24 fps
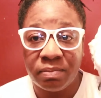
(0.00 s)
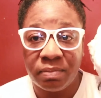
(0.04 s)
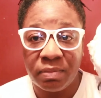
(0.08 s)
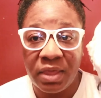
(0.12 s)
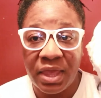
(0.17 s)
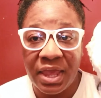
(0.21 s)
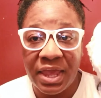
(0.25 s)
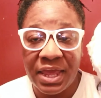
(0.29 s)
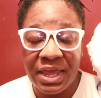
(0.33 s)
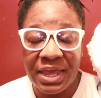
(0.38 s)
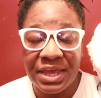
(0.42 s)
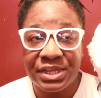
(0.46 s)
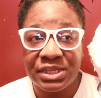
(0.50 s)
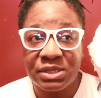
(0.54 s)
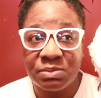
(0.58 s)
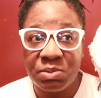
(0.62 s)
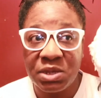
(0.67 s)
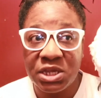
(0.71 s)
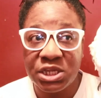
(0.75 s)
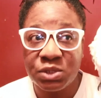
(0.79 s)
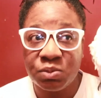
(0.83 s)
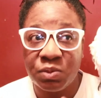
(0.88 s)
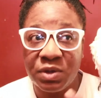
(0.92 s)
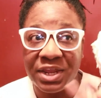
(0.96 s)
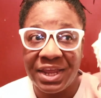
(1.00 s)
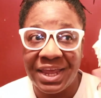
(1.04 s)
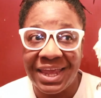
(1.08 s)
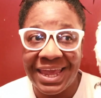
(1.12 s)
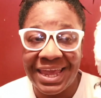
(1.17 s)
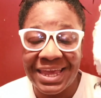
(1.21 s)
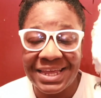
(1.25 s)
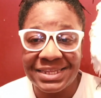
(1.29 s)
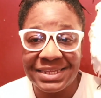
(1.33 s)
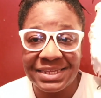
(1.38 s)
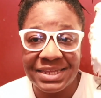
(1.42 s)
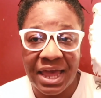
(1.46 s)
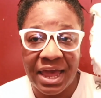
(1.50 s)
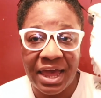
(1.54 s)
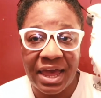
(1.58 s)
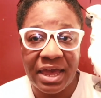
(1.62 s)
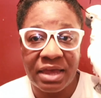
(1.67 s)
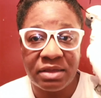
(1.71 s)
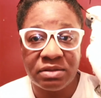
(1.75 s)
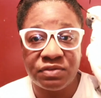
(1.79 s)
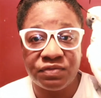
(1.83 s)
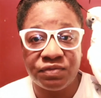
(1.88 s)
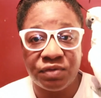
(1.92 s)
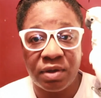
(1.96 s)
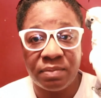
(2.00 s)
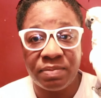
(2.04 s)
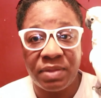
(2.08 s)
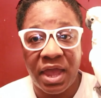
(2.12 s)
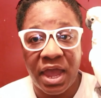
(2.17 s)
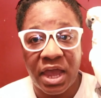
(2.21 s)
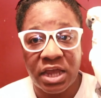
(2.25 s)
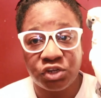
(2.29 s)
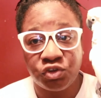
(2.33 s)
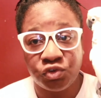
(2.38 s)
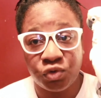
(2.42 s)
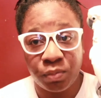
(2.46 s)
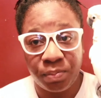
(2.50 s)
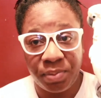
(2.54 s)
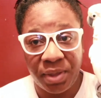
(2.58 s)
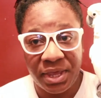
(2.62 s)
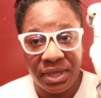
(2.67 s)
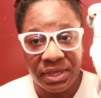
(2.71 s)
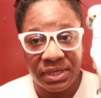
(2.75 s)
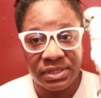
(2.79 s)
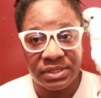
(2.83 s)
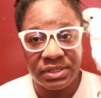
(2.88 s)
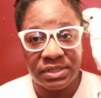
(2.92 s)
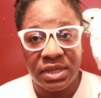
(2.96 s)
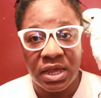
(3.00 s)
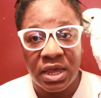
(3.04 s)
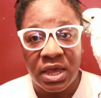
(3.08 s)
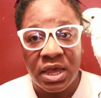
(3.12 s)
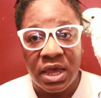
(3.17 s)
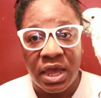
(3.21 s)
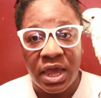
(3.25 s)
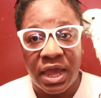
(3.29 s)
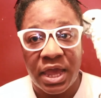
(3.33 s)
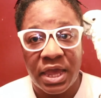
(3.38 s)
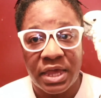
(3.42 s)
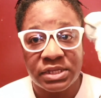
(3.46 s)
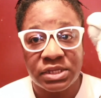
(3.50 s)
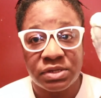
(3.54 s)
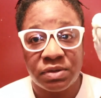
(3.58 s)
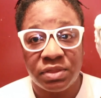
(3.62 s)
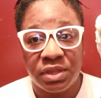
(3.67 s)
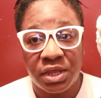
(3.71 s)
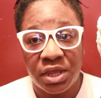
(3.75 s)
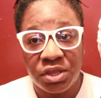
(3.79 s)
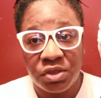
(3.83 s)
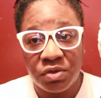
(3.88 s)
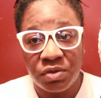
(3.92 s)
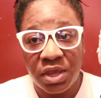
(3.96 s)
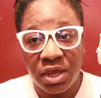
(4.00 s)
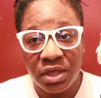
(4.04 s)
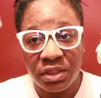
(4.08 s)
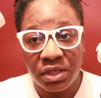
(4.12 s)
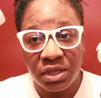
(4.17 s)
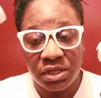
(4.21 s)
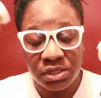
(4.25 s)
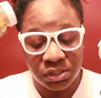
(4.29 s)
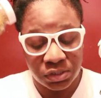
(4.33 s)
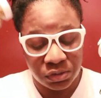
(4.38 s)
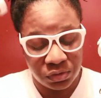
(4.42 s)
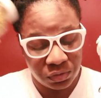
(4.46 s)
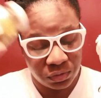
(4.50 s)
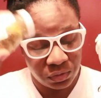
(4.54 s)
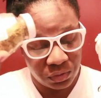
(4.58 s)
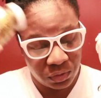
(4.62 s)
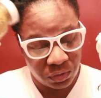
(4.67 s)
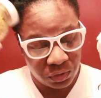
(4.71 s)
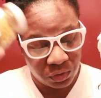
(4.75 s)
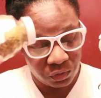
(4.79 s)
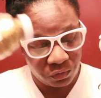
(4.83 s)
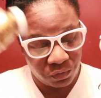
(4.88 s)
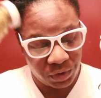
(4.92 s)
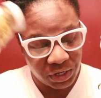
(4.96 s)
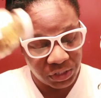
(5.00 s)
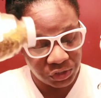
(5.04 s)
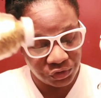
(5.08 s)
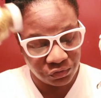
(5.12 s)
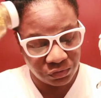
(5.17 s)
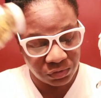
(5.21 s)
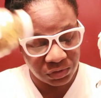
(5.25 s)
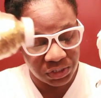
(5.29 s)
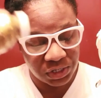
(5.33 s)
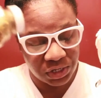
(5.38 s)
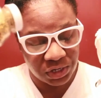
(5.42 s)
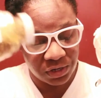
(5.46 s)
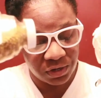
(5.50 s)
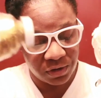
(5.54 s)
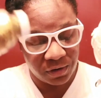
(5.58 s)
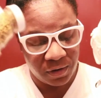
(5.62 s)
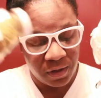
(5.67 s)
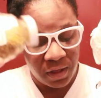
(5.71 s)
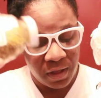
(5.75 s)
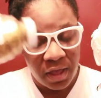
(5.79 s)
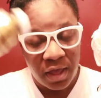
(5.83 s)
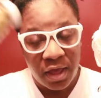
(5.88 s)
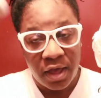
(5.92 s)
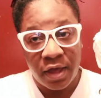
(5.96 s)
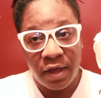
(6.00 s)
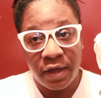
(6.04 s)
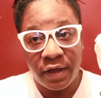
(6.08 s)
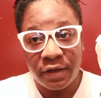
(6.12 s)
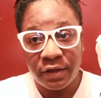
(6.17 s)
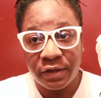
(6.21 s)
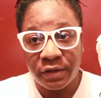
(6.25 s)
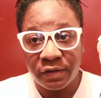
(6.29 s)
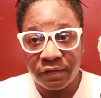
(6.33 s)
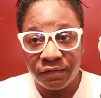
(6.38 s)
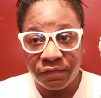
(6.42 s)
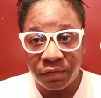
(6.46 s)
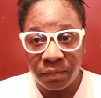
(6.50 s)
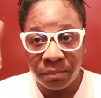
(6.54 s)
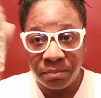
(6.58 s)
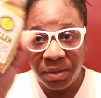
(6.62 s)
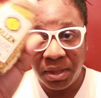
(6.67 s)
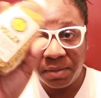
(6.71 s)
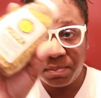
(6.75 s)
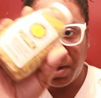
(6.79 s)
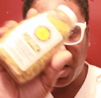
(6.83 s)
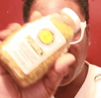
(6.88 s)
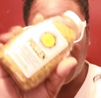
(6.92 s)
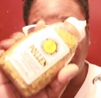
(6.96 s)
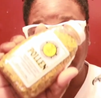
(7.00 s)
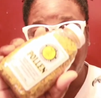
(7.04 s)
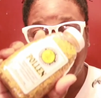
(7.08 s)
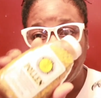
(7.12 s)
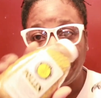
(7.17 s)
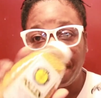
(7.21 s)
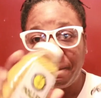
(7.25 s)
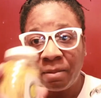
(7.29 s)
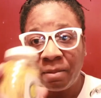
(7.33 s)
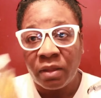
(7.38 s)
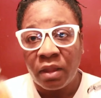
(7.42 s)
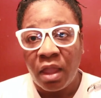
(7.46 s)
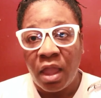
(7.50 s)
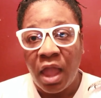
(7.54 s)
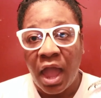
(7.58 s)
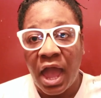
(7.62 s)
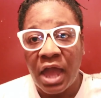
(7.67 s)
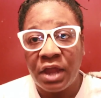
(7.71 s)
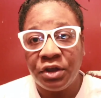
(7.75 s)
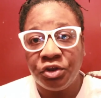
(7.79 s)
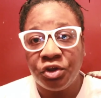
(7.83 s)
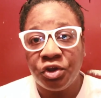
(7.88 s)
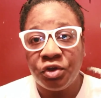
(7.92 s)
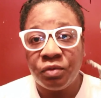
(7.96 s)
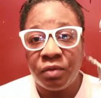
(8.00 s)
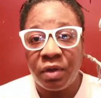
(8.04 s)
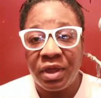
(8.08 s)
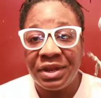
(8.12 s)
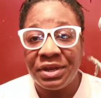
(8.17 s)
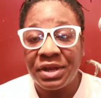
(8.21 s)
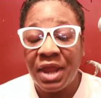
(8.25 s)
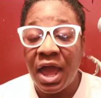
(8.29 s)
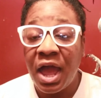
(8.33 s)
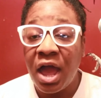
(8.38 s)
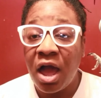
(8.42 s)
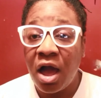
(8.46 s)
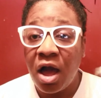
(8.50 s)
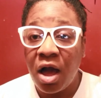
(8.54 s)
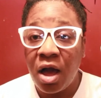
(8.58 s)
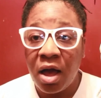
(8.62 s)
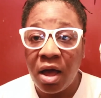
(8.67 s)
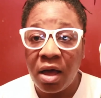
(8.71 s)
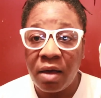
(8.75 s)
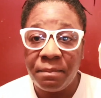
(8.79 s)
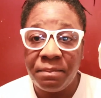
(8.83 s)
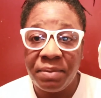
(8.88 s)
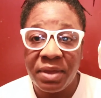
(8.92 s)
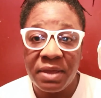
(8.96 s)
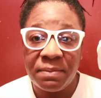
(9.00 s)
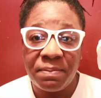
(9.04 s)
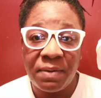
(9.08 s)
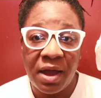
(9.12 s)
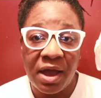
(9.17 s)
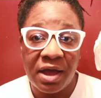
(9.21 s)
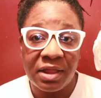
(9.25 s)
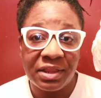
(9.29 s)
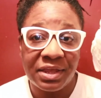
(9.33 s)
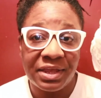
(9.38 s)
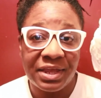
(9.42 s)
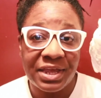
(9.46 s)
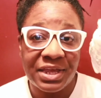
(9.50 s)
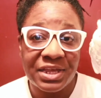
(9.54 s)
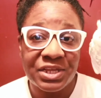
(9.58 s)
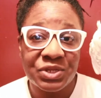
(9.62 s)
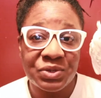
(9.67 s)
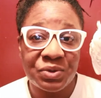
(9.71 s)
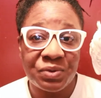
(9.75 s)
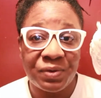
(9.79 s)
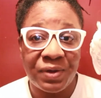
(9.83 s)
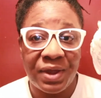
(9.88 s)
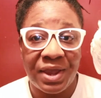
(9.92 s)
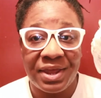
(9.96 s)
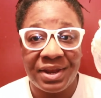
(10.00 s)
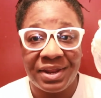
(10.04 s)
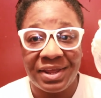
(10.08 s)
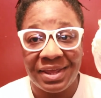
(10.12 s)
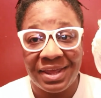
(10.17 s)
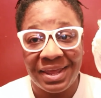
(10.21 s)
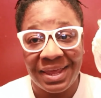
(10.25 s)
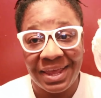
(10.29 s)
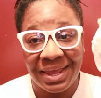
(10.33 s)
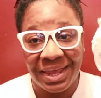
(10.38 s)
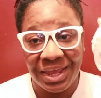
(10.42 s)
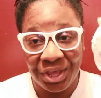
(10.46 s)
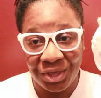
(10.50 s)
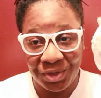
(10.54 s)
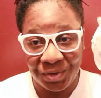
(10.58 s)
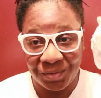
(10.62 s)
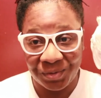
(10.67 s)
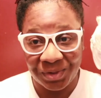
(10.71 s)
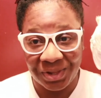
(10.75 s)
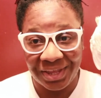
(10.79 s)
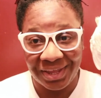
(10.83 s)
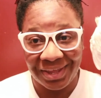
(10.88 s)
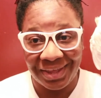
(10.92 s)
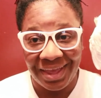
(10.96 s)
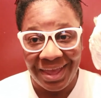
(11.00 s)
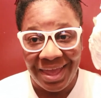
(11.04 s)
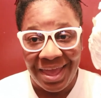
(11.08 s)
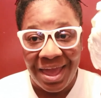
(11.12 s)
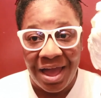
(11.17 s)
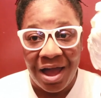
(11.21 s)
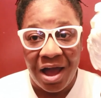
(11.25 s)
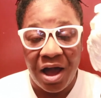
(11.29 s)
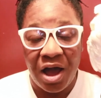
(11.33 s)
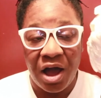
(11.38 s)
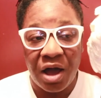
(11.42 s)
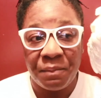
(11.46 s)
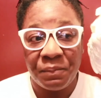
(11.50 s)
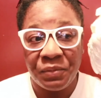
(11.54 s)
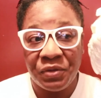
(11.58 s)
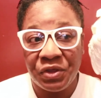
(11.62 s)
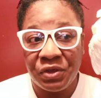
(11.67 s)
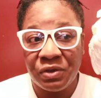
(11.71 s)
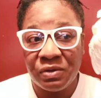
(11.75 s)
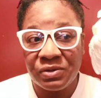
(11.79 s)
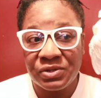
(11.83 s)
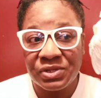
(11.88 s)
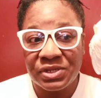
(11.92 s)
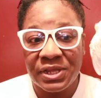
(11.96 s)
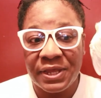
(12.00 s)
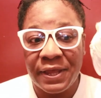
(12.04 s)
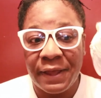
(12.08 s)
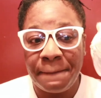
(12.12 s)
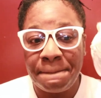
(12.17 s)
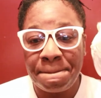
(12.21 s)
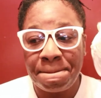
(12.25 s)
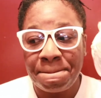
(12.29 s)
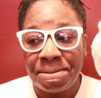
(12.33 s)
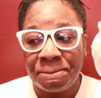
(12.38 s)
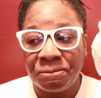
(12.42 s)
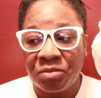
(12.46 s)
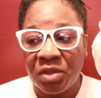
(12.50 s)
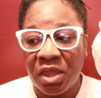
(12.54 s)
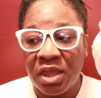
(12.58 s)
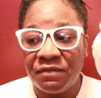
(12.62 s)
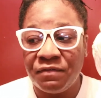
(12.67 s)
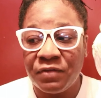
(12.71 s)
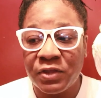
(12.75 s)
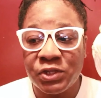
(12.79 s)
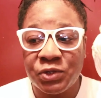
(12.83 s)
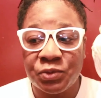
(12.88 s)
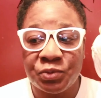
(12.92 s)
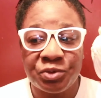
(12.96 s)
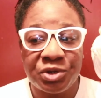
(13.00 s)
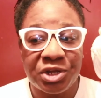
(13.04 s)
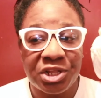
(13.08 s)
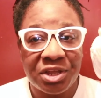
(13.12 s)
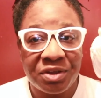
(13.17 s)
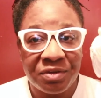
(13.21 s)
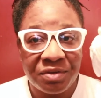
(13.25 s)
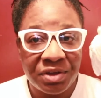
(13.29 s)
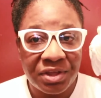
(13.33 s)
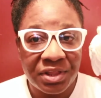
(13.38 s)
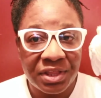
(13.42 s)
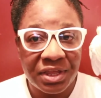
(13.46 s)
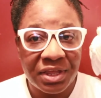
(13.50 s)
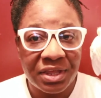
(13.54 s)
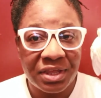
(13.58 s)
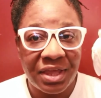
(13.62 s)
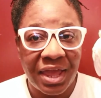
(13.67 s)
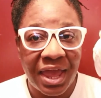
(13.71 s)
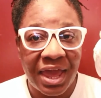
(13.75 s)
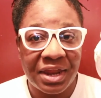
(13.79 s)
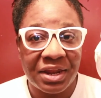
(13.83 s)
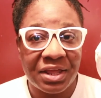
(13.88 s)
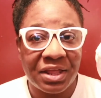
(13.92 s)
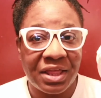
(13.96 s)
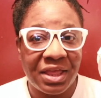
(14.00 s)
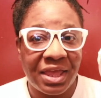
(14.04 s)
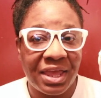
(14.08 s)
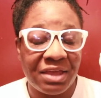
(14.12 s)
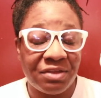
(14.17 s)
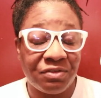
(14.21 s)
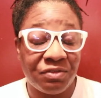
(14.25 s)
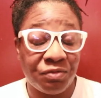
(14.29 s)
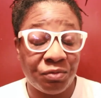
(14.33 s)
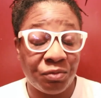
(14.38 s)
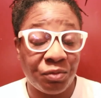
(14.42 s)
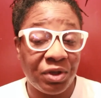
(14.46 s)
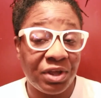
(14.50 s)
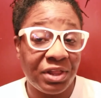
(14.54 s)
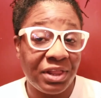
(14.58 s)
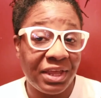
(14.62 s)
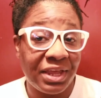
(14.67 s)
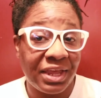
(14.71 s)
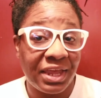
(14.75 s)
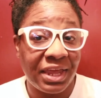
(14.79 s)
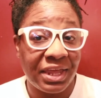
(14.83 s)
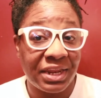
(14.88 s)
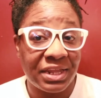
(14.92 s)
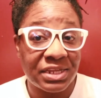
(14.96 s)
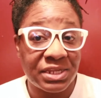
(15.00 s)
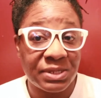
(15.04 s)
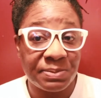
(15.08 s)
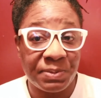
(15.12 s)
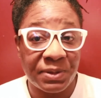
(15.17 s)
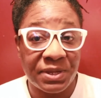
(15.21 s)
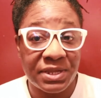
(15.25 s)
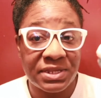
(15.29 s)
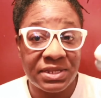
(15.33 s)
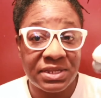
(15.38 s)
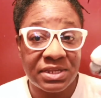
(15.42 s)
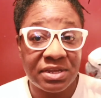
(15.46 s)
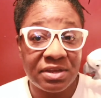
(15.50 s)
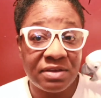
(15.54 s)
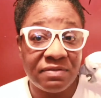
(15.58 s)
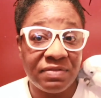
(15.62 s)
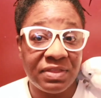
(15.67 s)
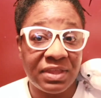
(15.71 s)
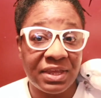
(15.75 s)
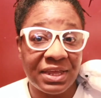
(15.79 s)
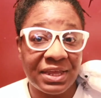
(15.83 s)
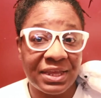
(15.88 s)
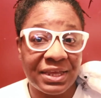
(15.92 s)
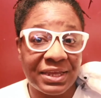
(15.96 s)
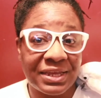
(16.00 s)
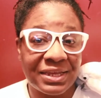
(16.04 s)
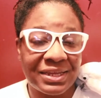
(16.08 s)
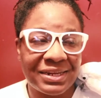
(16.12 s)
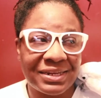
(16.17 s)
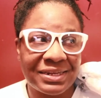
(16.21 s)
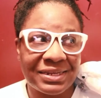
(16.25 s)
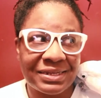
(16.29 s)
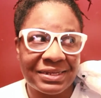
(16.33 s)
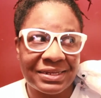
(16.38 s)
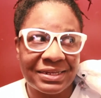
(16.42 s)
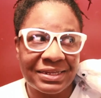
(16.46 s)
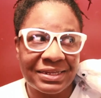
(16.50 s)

enzymes from the actual bees, and so then you get these little granules here of bee pollen. Not all bee pollen is created equally. Usually, if it's really inexpensive, then